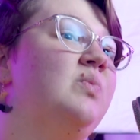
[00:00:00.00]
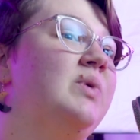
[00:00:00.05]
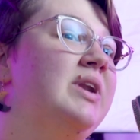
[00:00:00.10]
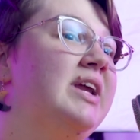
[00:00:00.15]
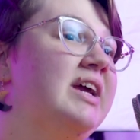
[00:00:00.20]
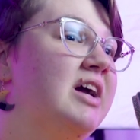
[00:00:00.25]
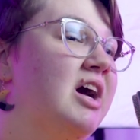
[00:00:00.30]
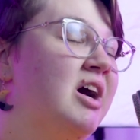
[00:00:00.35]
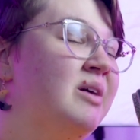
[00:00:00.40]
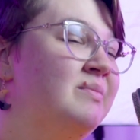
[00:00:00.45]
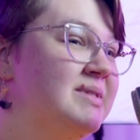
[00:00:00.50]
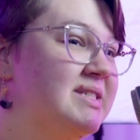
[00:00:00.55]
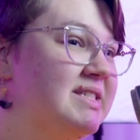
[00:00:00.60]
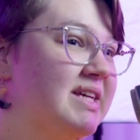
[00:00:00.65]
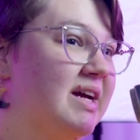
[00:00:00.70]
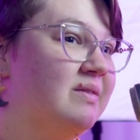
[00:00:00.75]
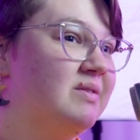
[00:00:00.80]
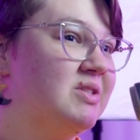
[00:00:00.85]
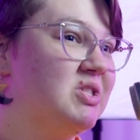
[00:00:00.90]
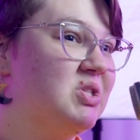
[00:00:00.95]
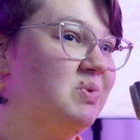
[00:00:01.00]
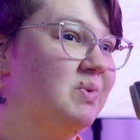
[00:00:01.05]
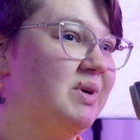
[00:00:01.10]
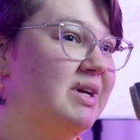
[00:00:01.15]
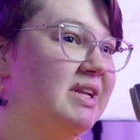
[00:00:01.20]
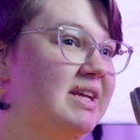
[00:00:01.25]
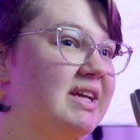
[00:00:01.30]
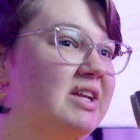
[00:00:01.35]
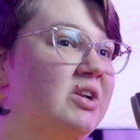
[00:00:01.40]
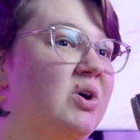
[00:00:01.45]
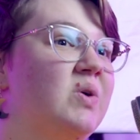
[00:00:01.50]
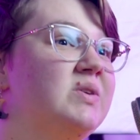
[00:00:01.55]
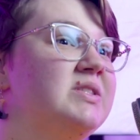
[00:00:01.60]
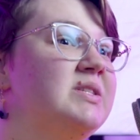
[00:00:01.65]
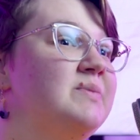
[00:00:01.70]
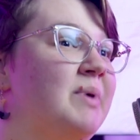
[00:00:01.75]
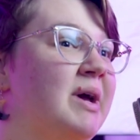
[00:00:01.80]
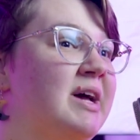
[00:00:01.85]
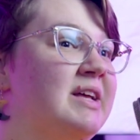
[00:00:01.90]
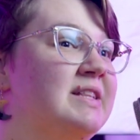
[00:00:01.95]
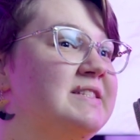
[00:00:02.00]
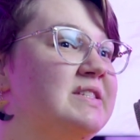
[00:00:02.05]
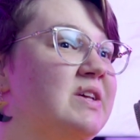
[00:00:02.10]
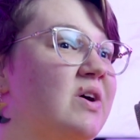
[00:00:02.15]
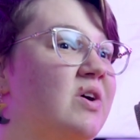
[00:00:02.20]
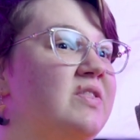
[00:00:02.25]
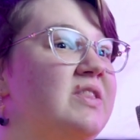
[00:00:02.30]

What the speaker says: When it comes down to it, it all depends